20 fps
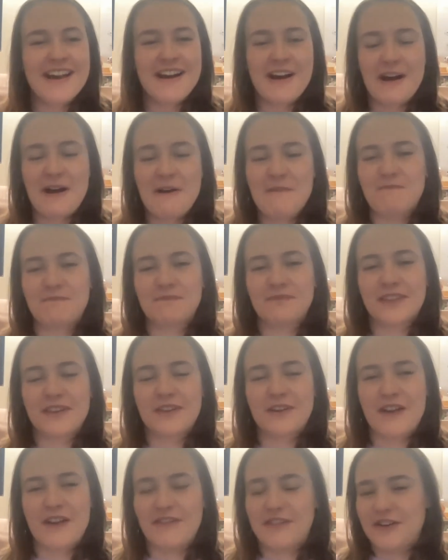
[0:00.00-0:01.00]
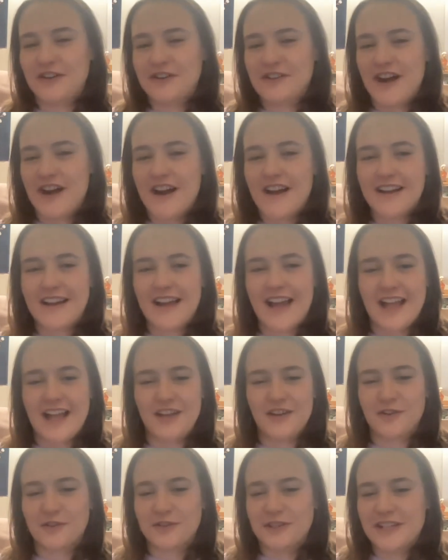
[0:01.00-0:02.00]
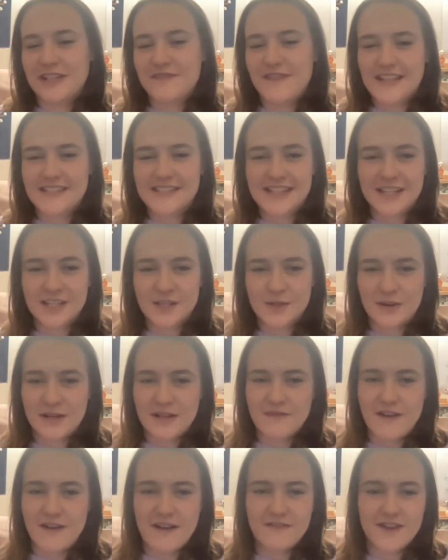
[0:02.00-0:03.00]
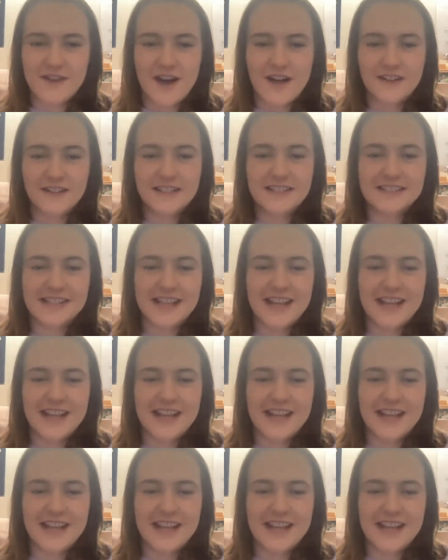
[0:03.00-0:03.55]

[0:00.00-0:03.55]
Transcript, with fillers: Um, if you're young and you're only investing $25